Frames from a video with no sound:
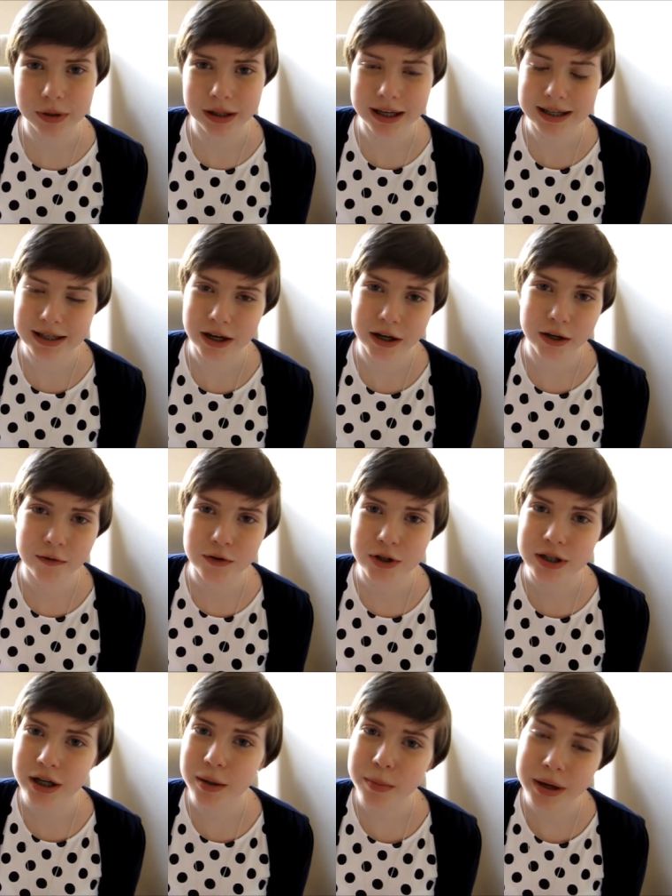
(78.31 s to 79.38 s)
but that's kind of
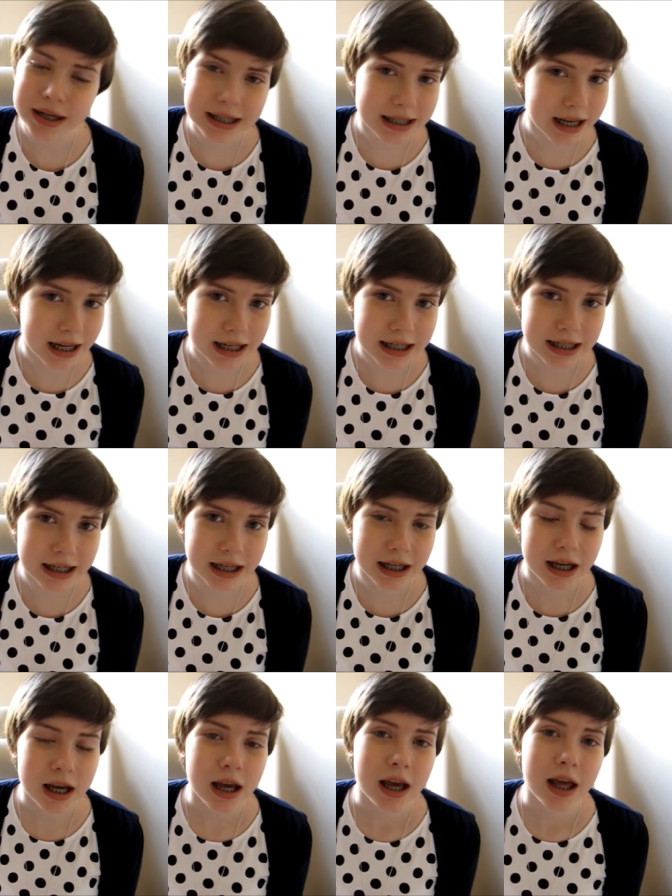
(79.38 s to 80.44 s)
just her personality.